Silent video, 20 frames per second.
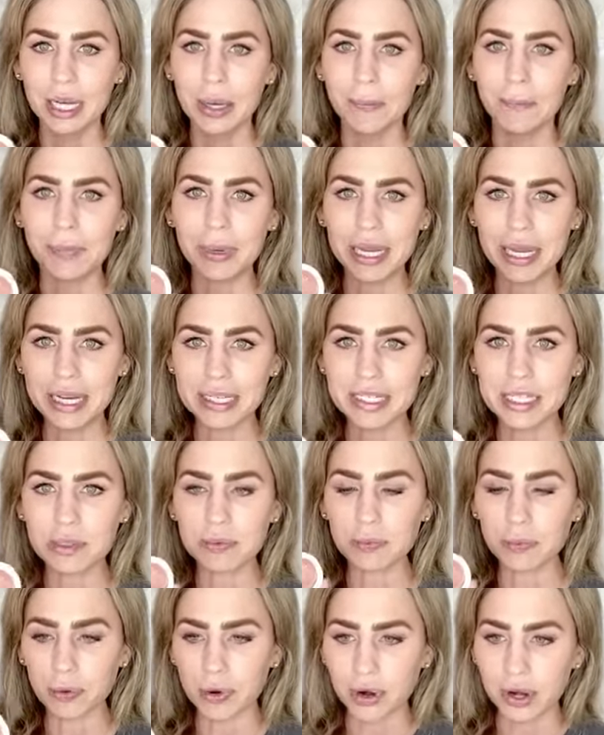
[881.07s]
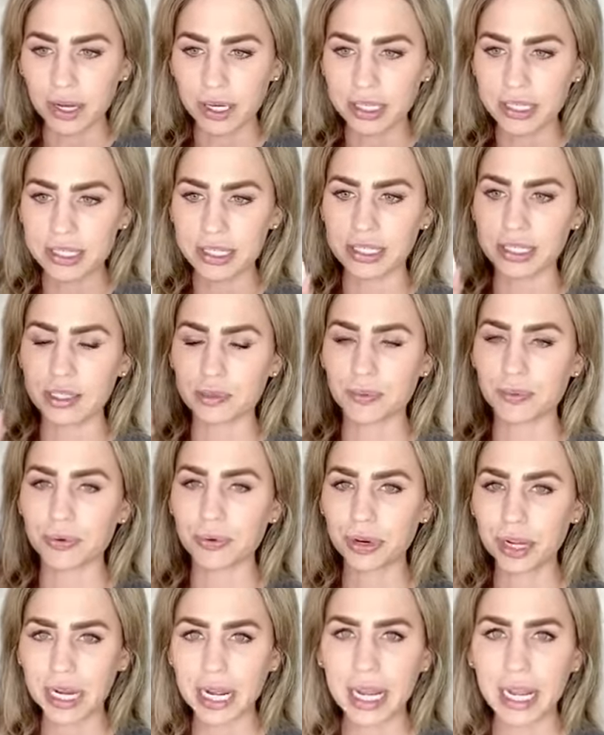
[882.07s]
because it's bronze and it's
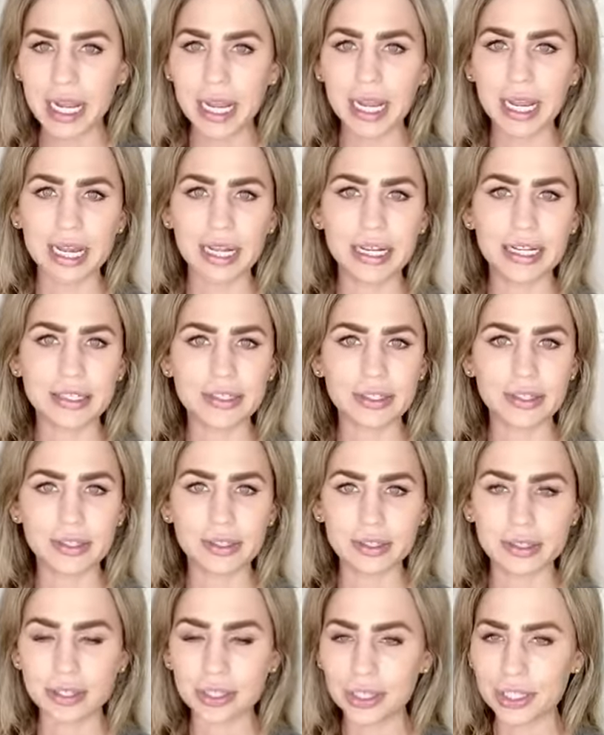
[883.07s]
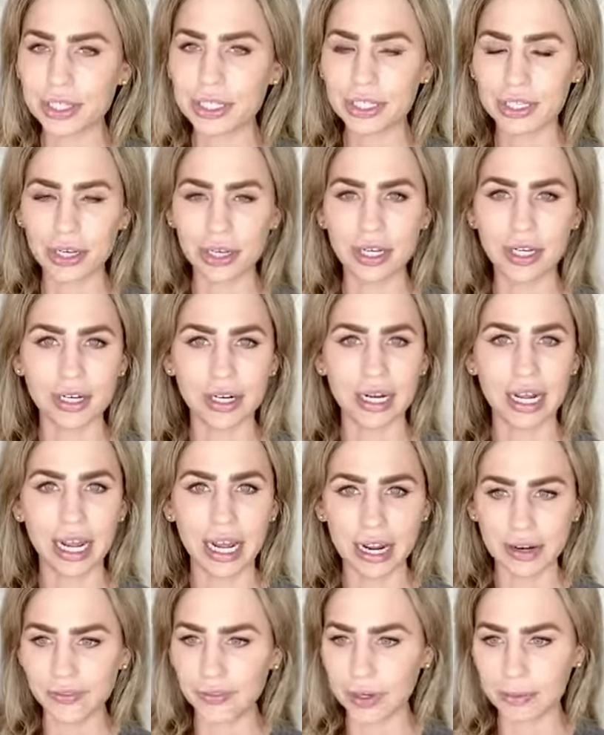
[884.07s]
pretty and it looks good on
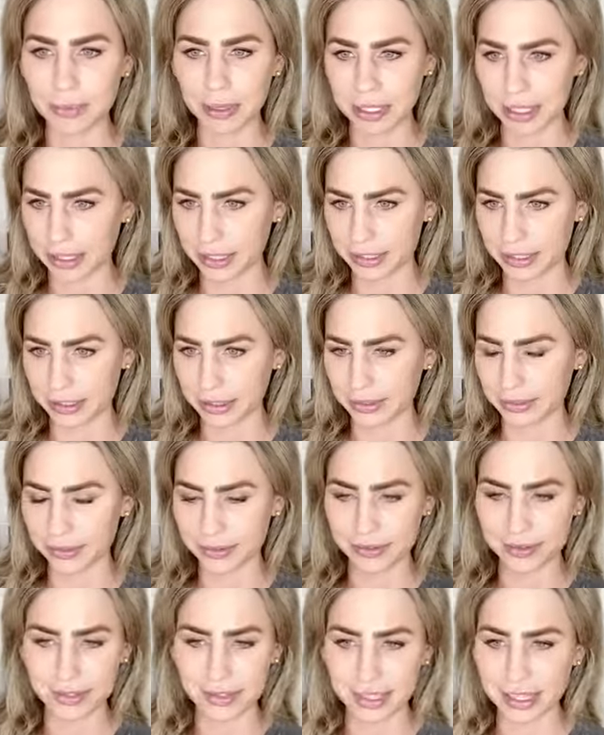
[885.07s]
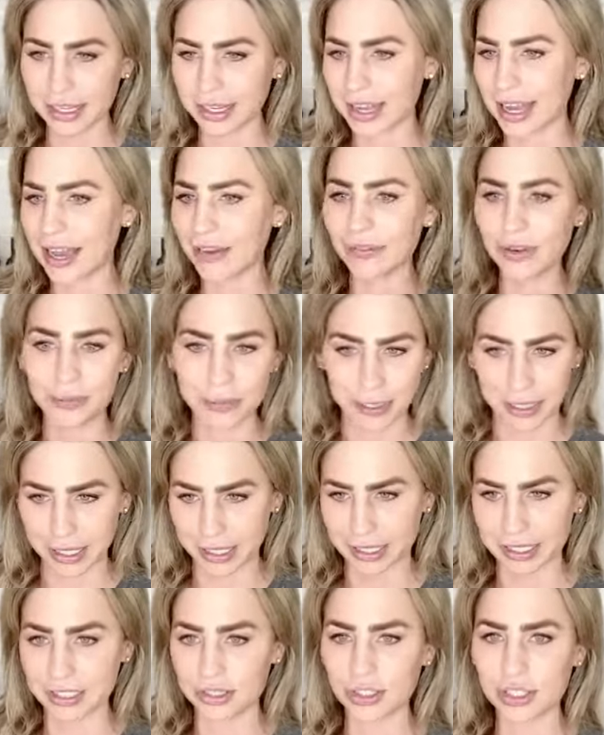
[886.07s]
everybody.
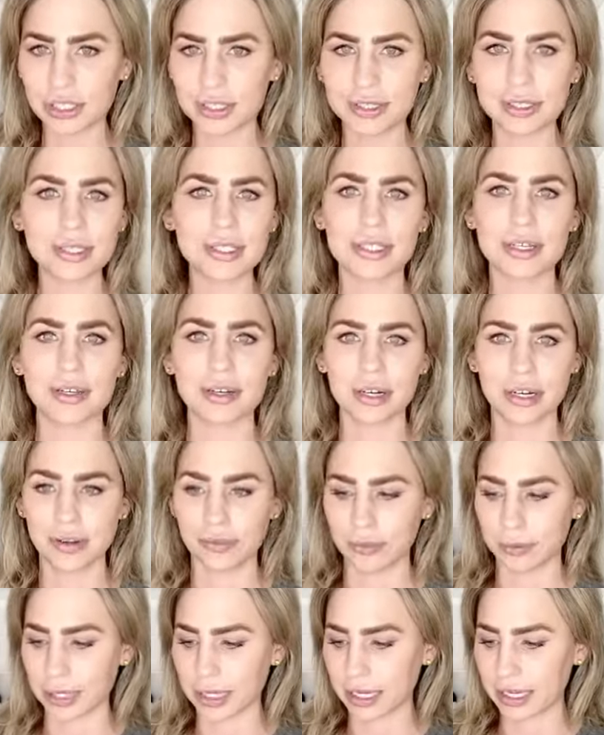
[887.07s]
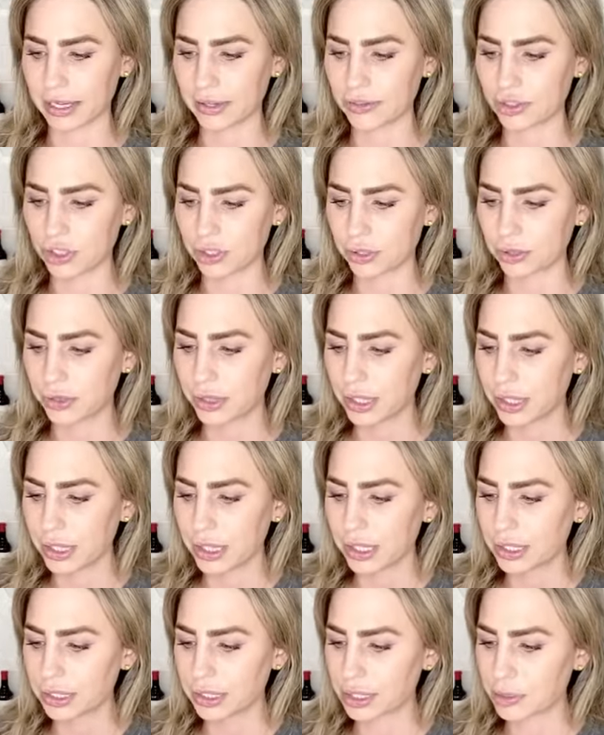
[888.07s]
It just looks good on everybody. It gives you
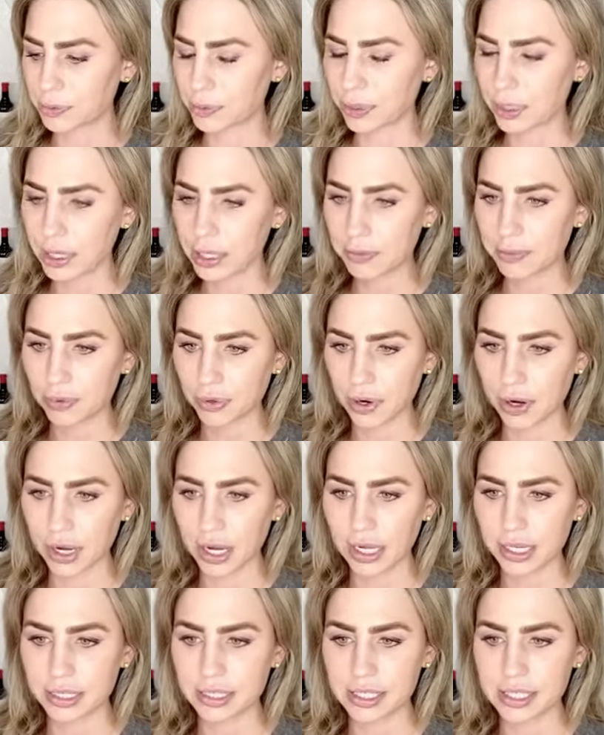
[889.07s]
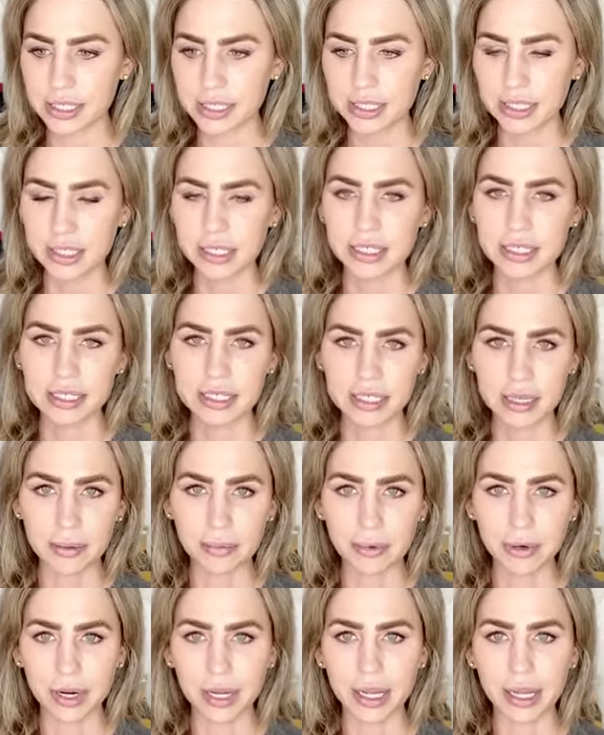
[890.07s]
this pretty bronze,
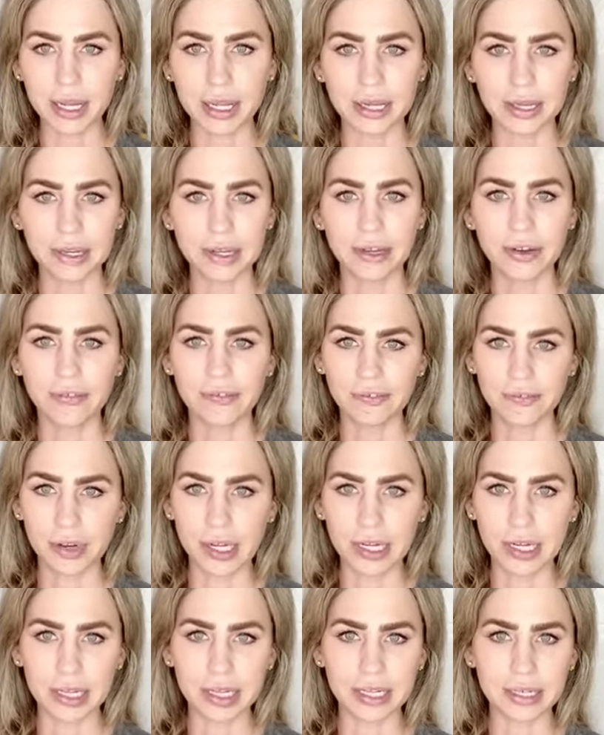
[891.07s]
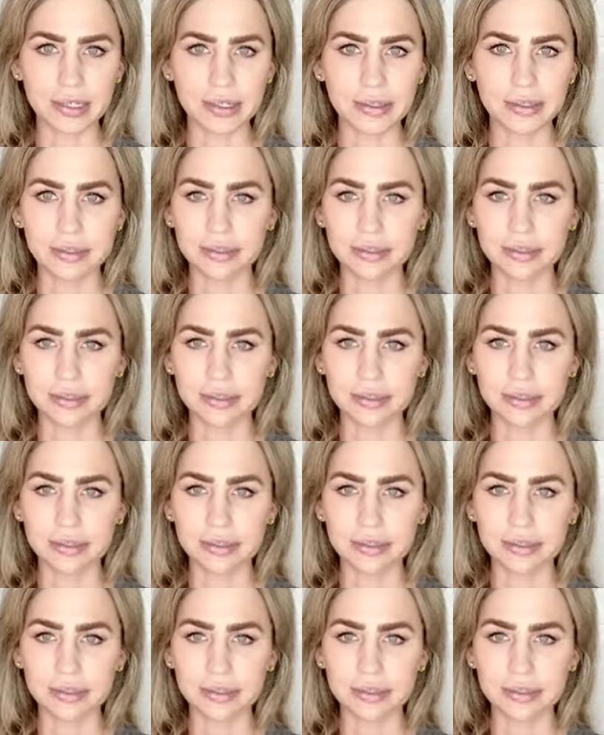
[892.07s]
summery, fun.